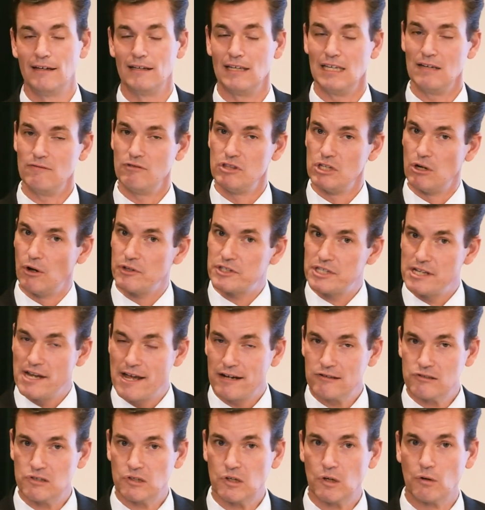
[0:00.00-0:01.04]
Even though it's an
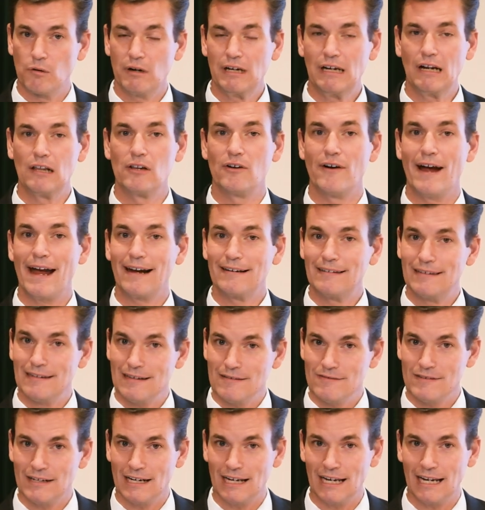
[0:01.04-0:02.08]
extracurricular
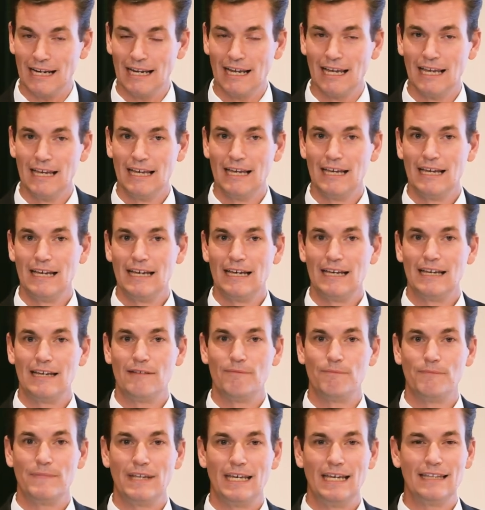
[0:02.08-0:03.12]
activity,
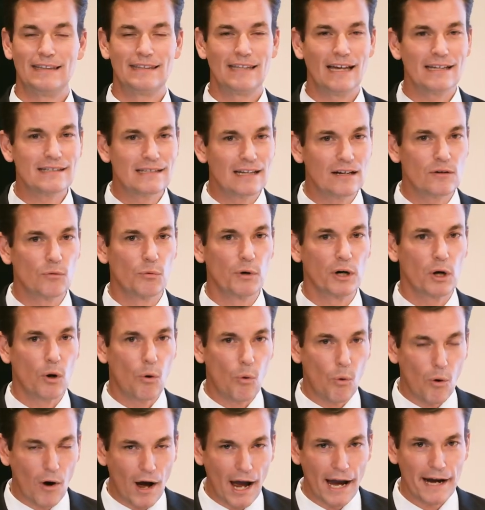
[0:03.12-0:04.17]
it doesn't
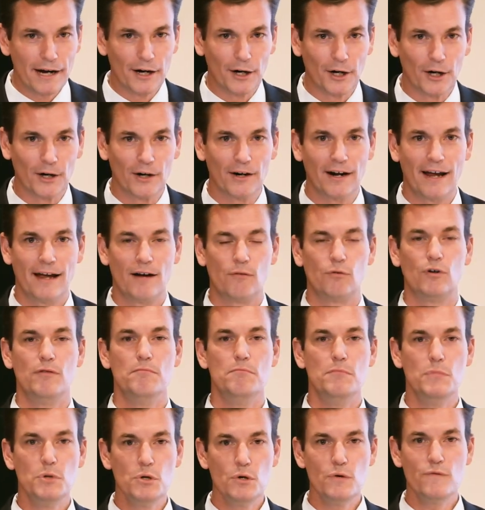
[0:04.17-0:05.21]
require
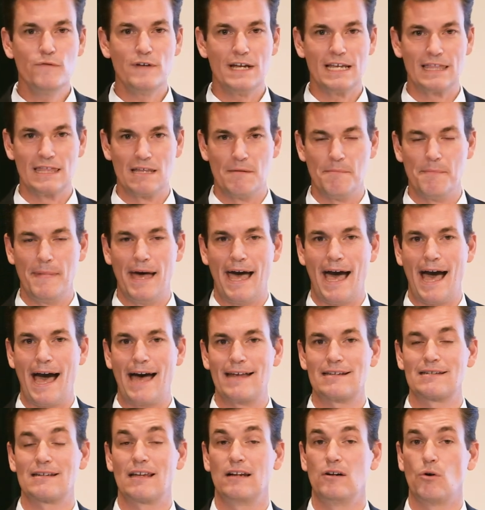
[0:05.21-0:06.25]
removing the
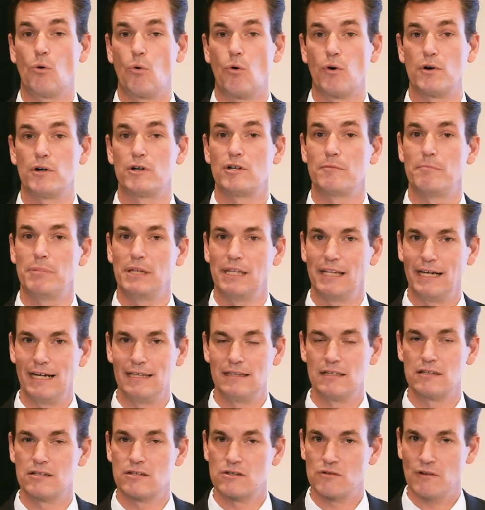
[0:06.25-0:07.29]
mask in order to play
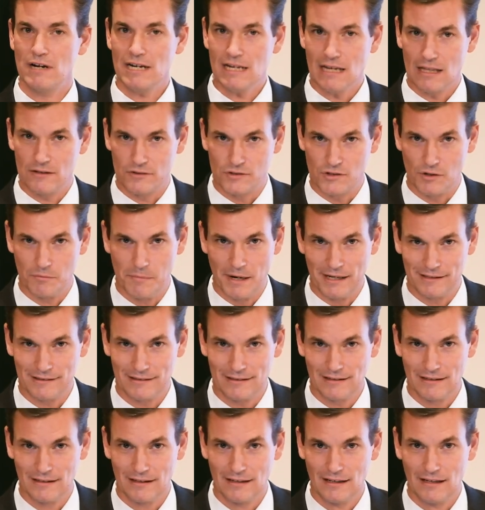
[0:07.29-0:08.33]
the string
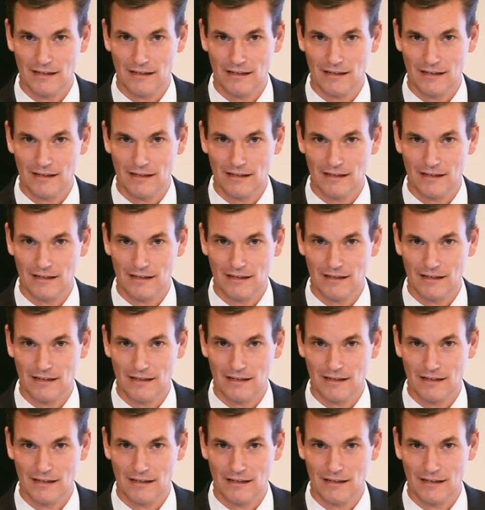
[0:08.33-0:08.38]
instrument.